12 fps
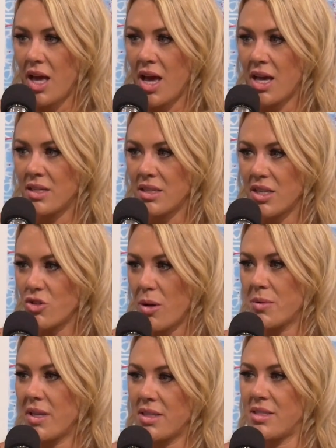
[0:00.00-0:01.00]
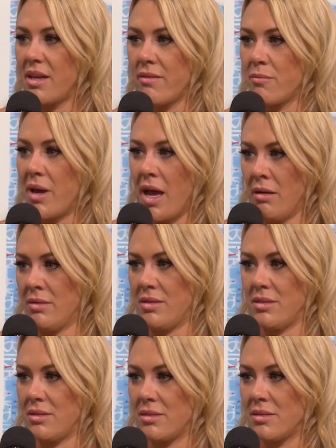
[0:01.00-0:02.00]
And I dropped like seven
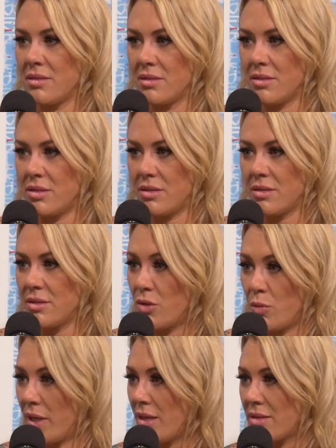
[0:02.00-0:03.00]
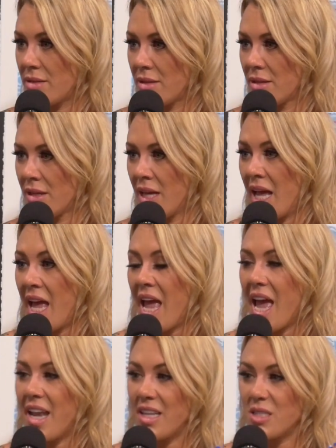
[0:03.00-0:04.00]
pounds in two weeks.
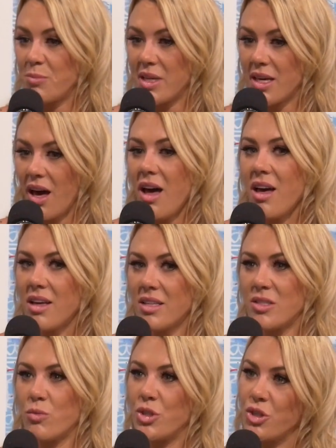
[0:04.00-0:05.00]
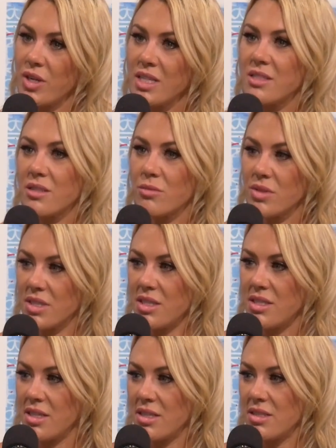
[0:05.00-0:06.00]
And it's because when you're insulin
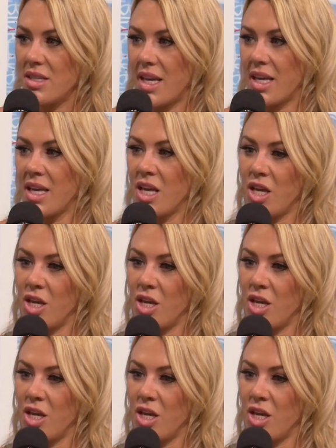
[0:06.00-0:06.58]
resistant, like